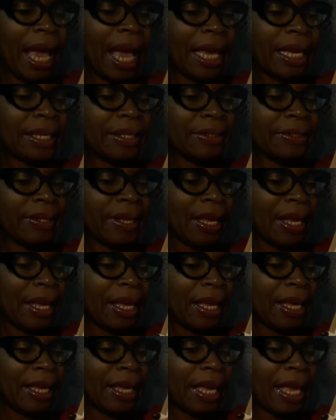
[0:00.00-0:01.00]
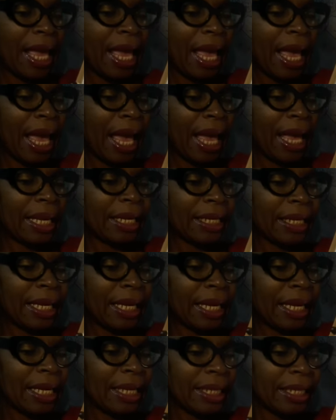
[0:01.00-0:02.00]
I is here and
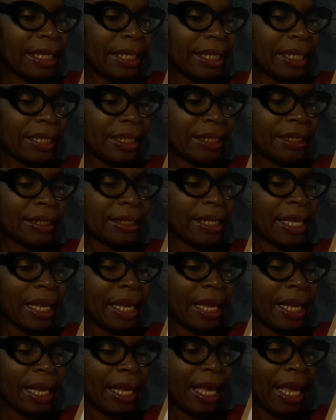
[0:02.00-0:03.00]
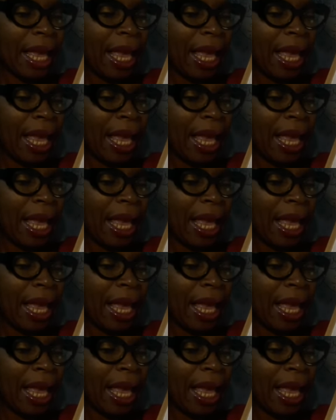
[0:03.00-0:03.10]
N is here.